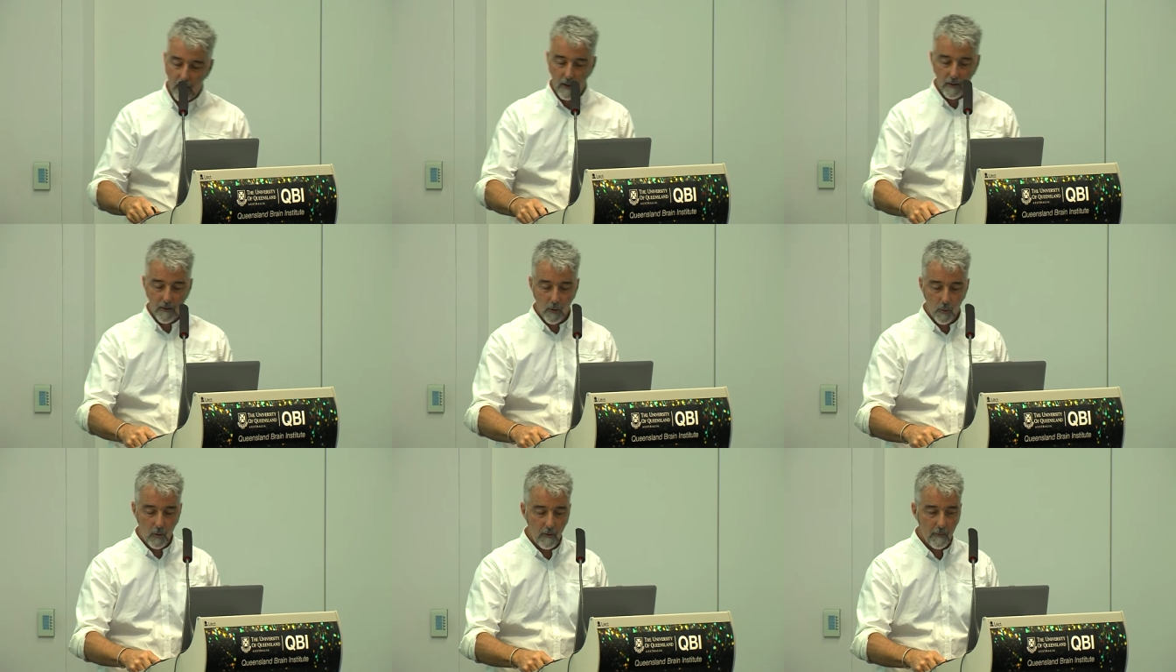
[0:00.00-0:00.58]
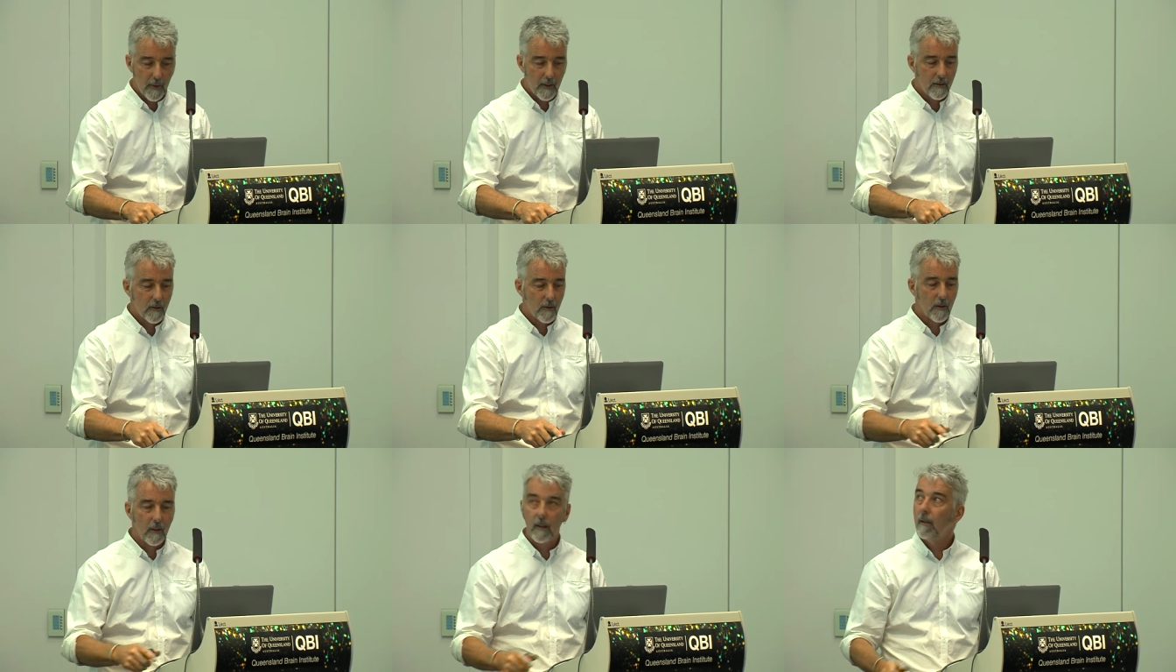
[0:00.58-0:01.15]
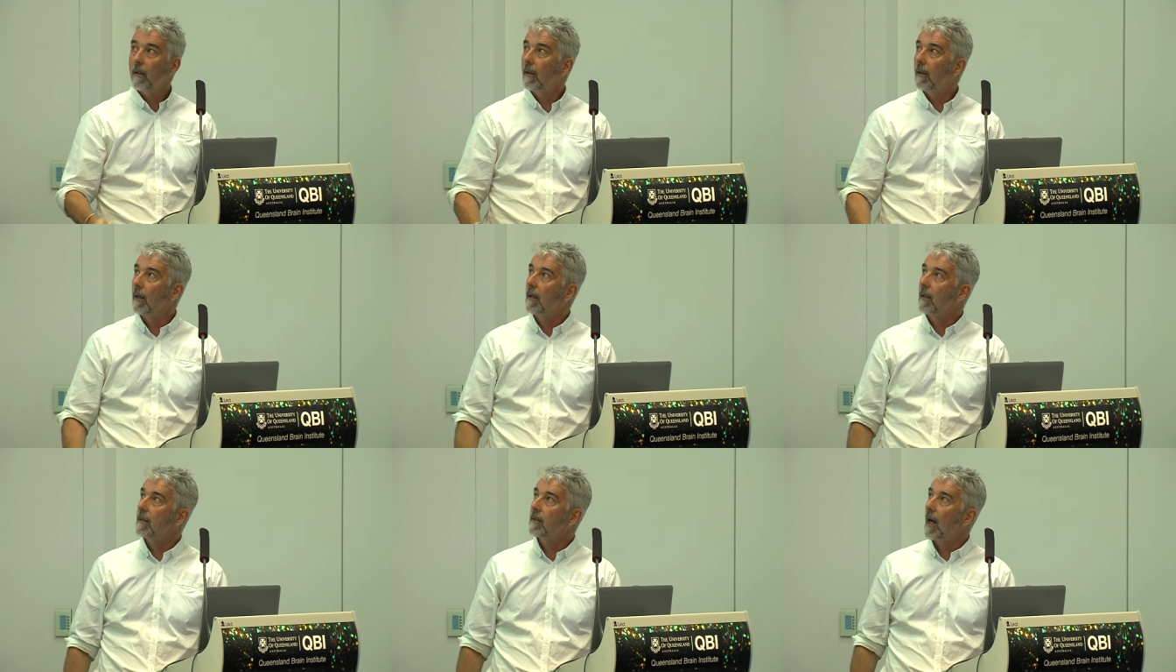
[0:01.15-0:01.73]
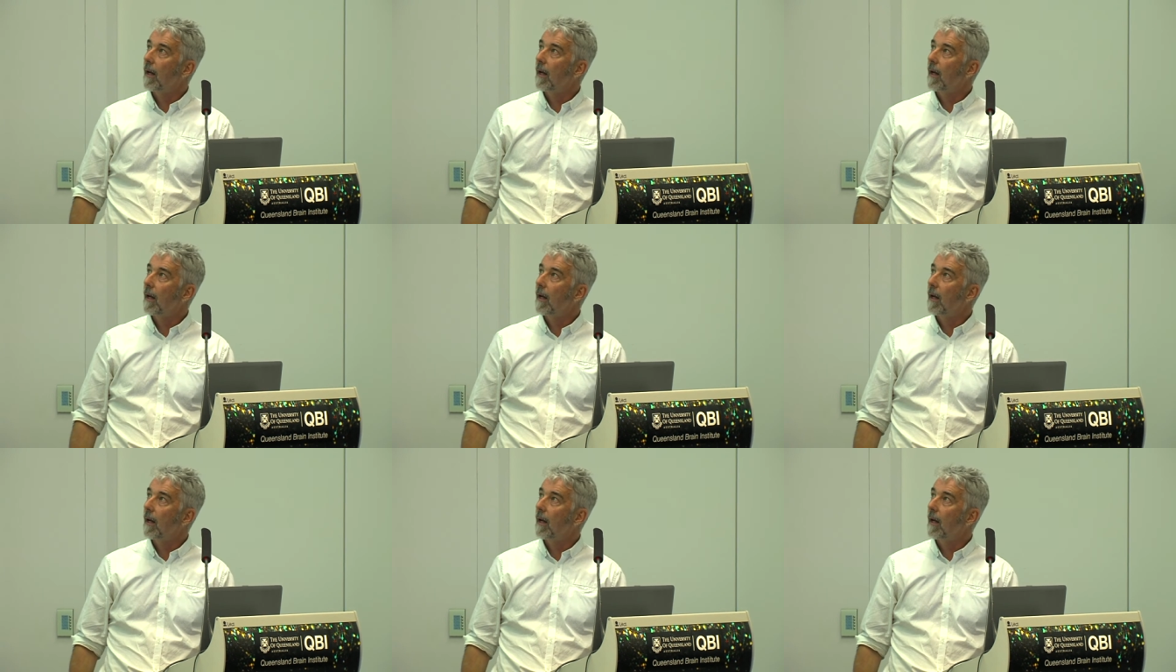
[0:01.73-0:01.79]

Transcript: So what we've been doing is